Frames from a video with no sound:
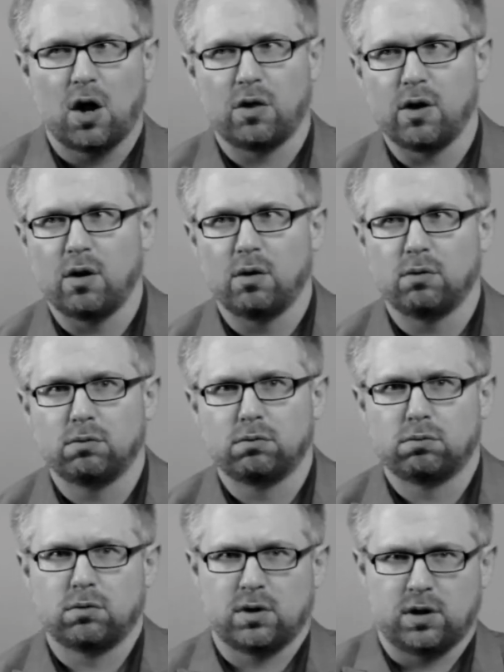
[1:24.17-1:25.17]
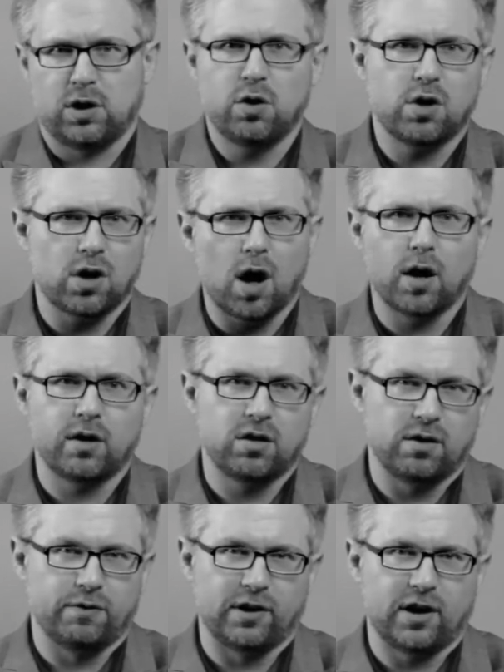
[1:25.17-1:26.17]
although you could argue
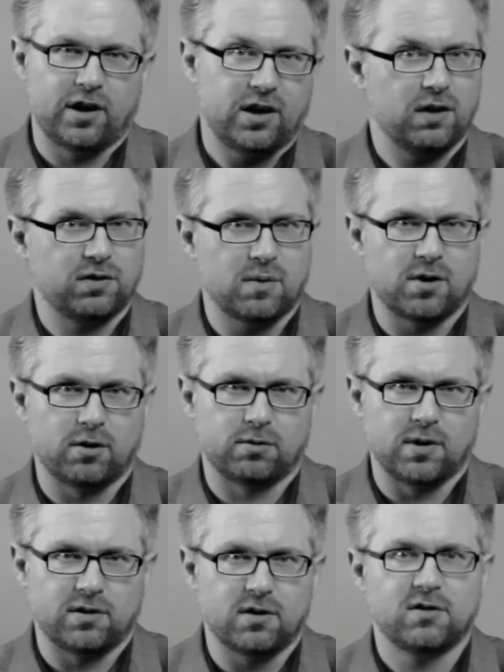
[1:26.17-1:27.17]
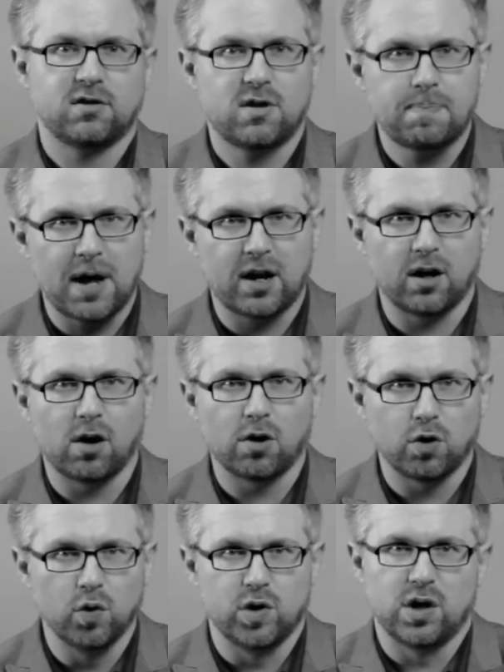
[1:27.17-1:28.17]
the validity of some of those reasons depending
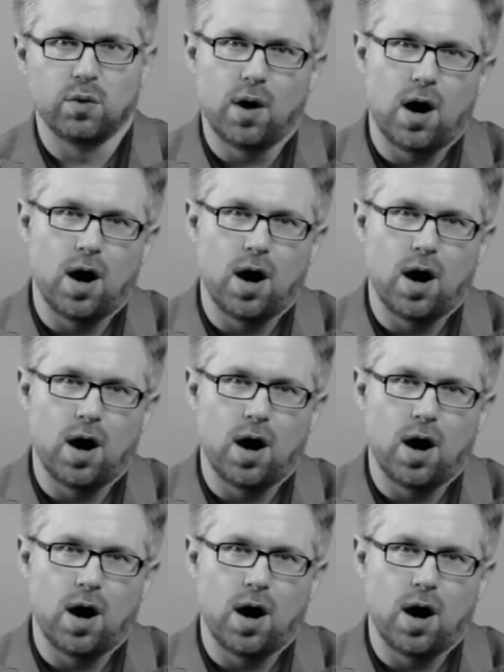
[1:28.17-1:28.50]
on who you